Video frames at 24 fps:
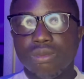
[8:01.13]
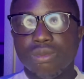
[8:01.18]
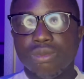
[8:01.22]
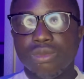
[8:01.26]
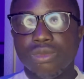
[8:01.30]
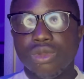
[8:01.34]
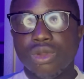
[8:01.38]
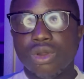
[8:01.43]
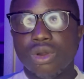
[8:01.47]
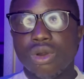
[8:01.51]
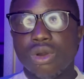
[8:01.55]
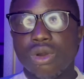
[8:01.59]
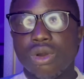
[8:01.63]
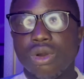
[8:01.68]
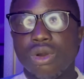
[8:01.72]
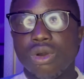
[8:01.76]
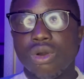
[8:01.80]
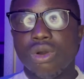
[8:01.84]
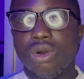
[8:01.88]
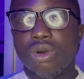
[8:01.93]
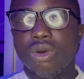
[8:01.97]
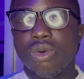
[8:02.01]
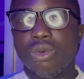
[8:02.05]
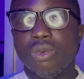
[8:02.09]

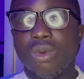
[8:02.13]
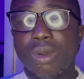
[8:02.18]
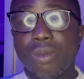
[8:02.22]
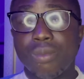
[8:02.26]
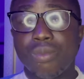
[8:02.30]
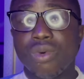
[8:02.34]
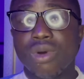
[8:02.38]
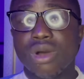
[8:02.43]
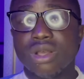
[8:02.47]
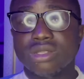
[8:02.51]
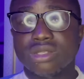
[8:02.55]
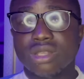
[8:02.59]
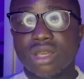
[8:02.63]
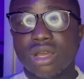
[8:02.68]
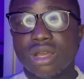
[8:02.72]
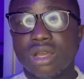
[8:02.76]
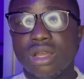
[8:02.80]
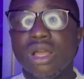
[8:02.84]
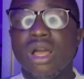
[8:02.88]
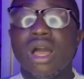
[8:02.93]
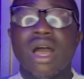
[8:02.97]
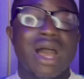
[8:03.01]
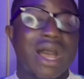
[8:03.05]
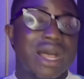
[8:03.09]
your web browser
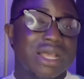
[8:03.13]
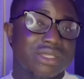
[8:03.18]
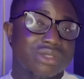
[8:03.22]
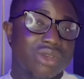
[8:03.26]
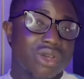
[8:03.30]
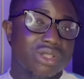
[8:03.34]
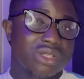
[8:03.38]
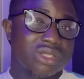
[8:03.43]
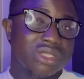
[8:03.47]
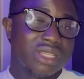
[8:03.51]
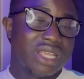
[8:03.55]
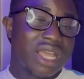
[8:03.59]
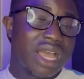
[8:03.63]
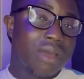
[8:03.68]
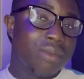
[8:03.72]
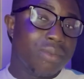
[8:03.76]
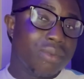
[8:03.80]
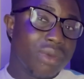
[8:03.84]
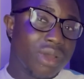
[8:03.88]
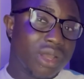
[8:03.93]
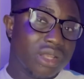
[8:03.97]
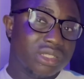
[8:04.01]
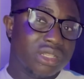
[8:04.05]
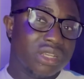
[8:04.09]
has gotten the IP
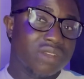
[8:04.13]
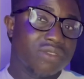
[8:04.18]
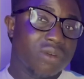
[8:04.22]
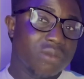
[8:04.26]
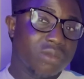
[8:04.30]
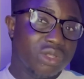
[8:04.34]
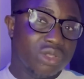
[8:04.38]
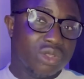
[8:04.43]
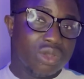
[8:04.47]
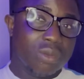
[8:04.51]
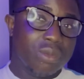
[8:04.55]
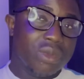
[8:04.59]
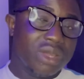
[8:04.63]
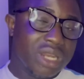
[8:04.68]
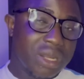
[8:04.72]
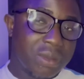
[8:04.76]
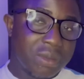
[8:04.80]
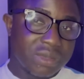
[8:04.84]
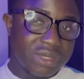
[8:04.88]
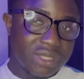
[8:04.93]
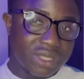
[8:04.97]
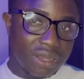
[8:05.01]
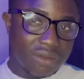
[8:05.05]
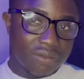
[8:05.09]
address from the domain name
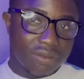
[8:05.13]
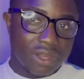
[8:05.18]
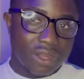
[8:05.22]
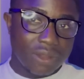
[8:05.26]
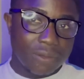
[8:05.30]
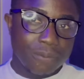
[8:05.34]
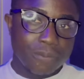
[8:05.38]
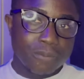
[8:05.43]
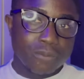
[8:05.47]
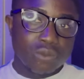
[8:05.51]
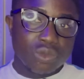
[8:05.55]
server,